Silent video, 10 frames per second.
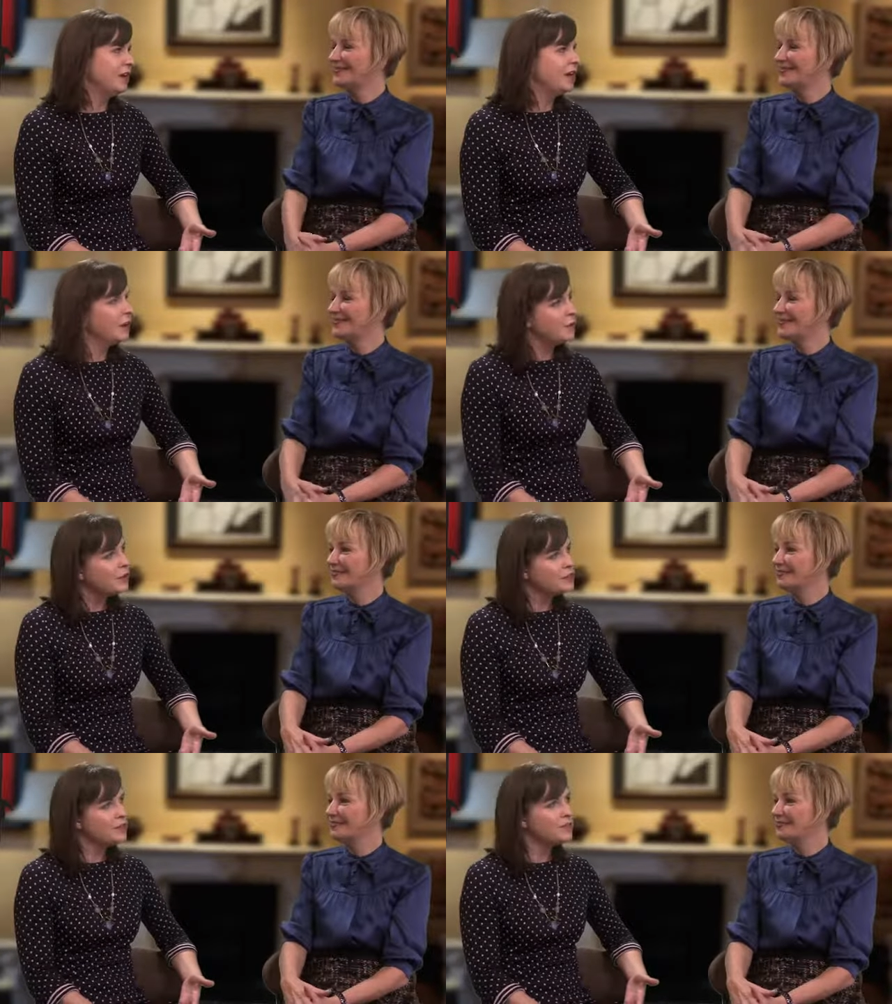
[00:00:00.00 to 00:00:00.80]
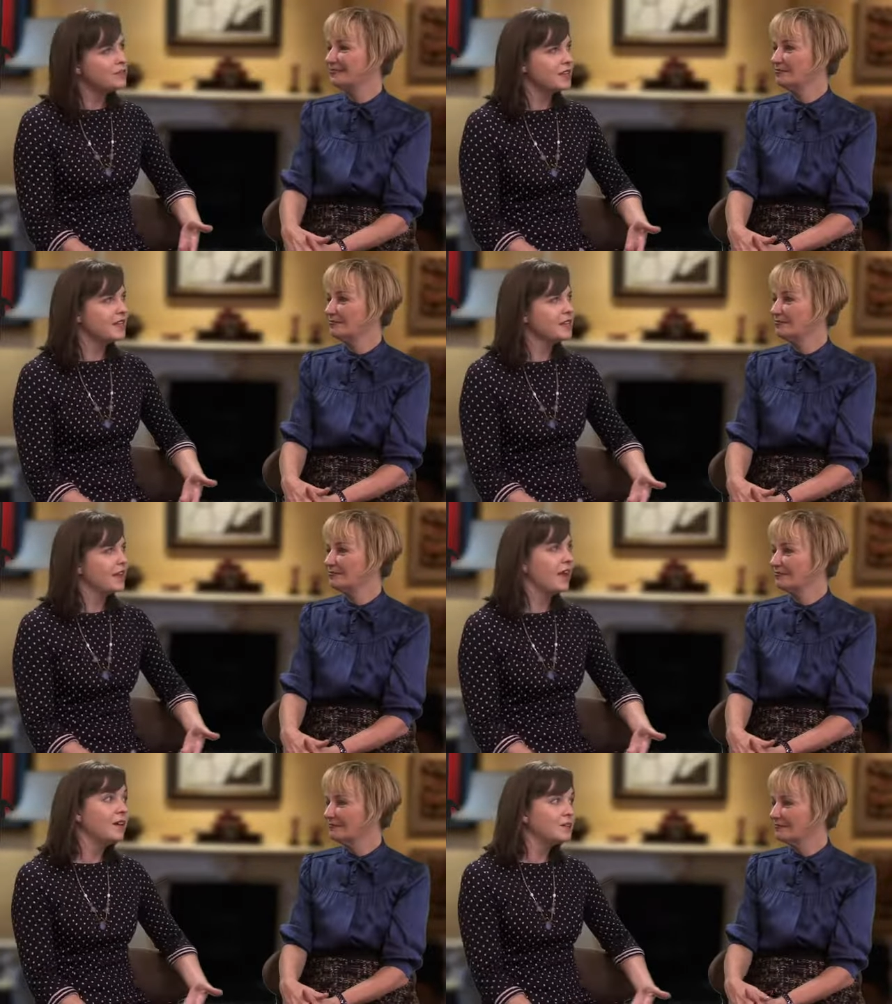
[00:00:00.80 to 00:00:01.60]
Speaker 1: And I wonder if there's
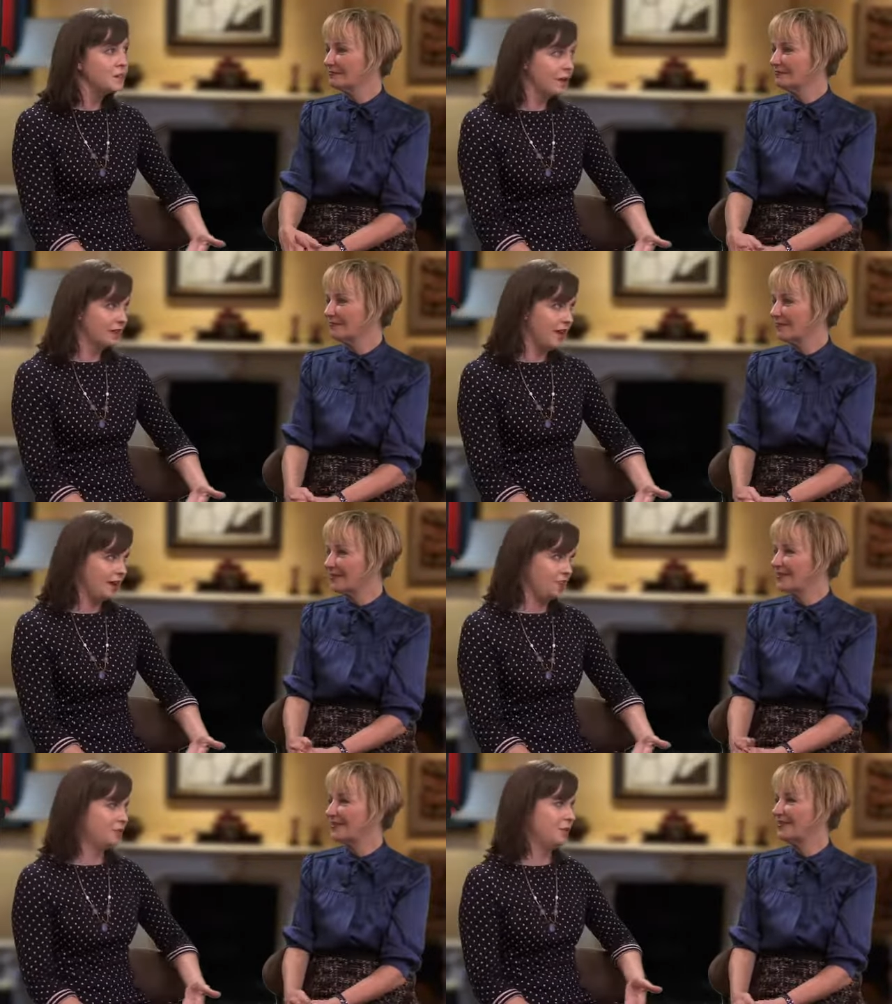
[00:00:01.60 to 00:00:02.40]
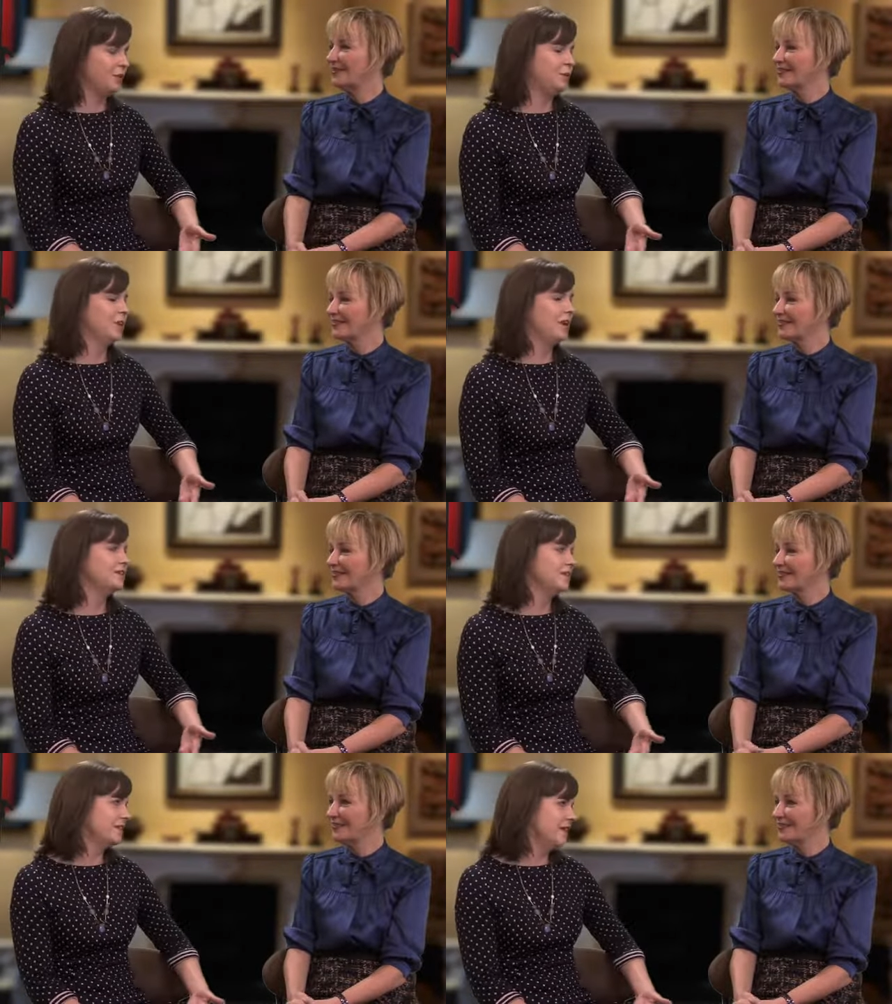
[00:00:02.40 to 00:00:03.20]
anything else about the editorial
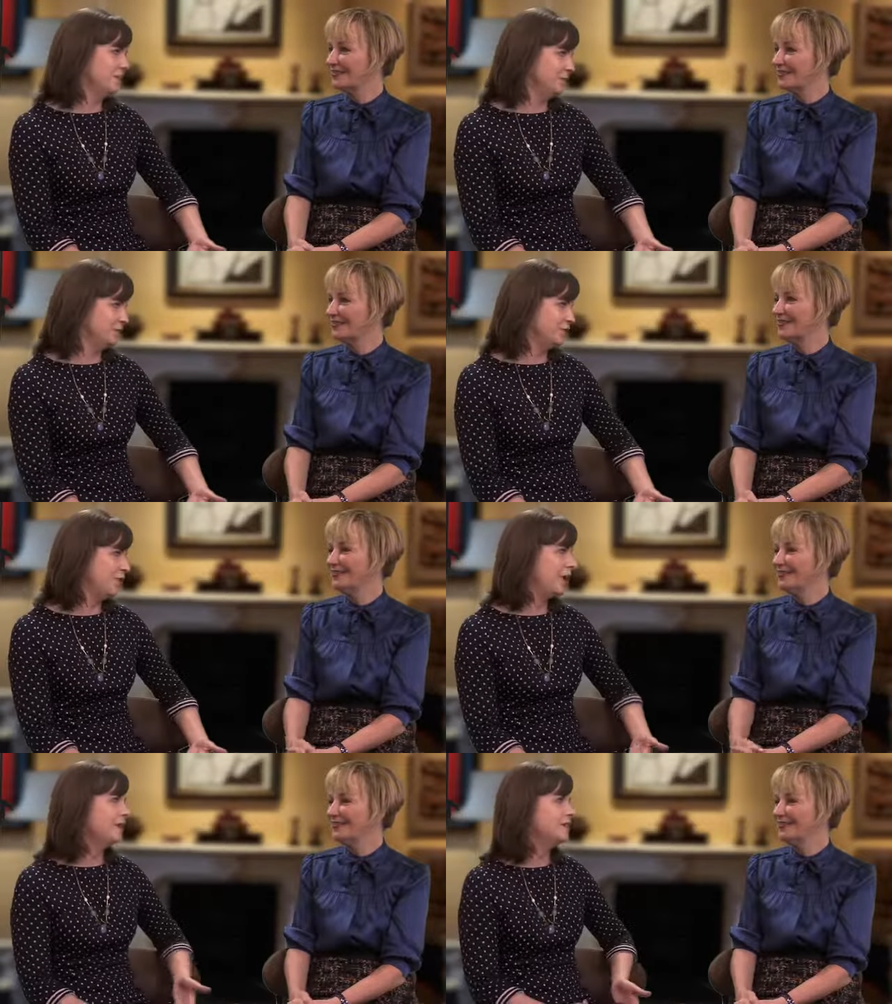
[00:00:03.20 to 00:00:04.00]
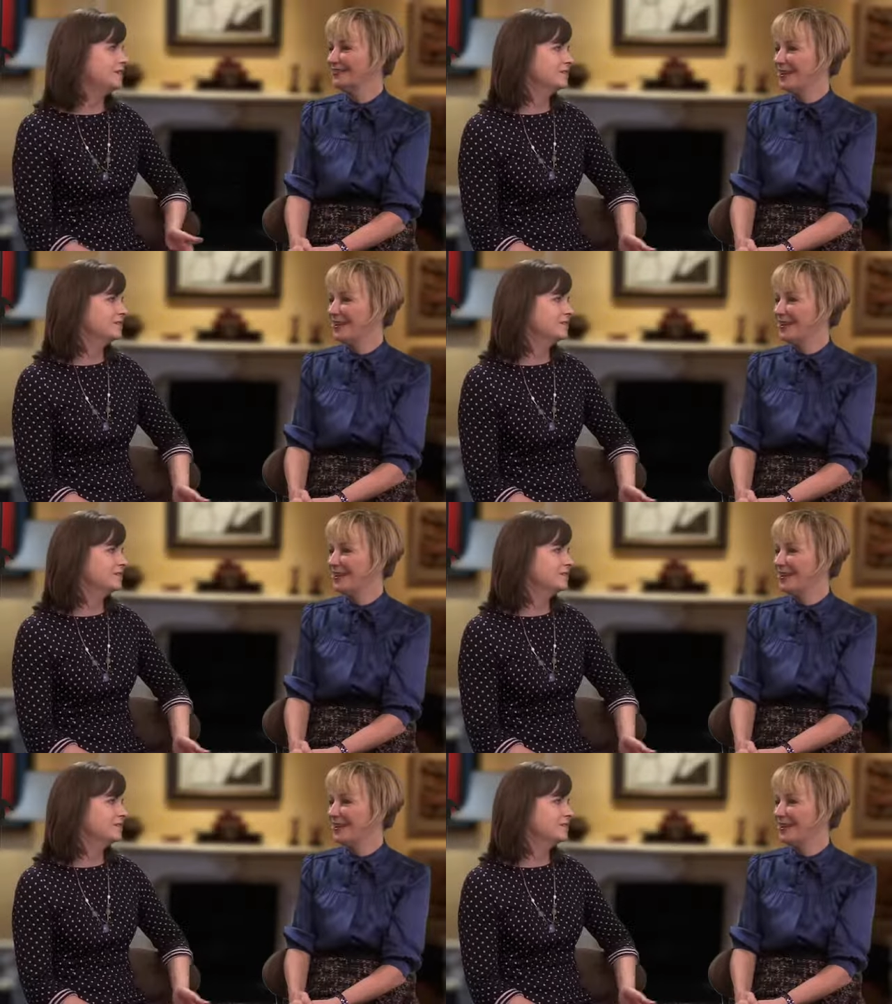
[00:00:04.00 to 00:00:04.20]
process that you enjoy.